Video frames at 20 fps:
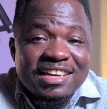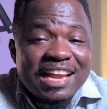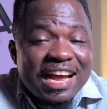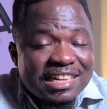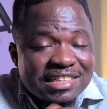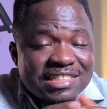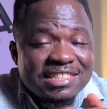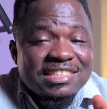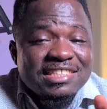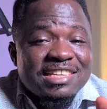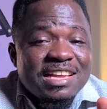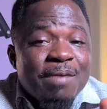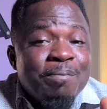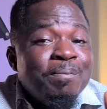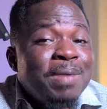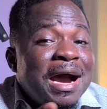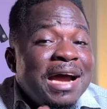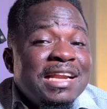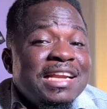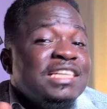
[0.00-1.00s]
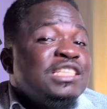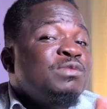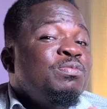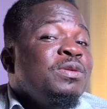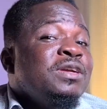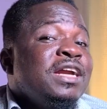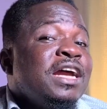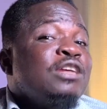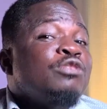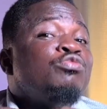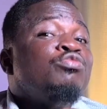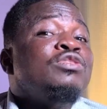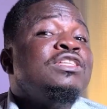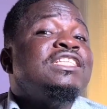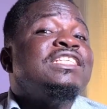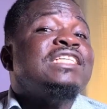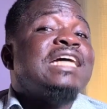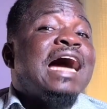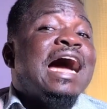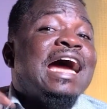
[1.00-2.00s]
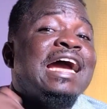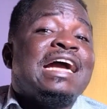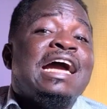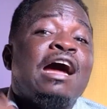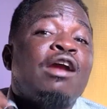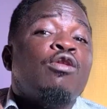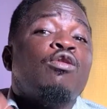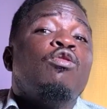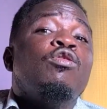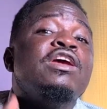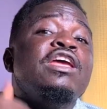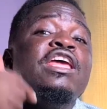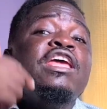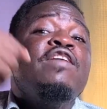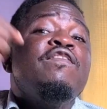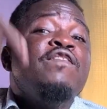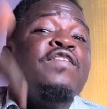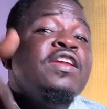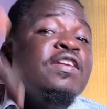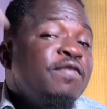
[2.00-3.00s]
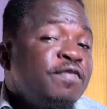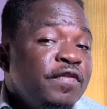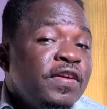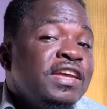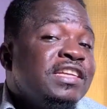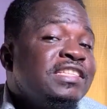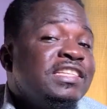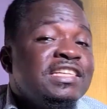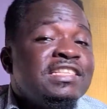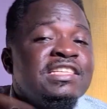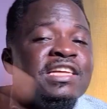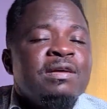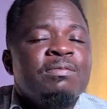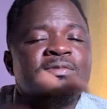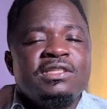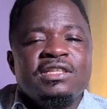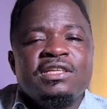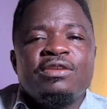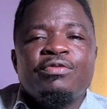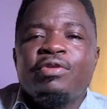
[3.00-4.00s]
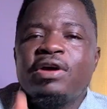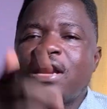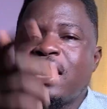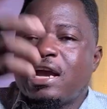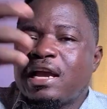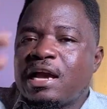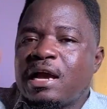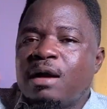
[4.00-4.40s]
That is a bad experience which I can even face the same thing when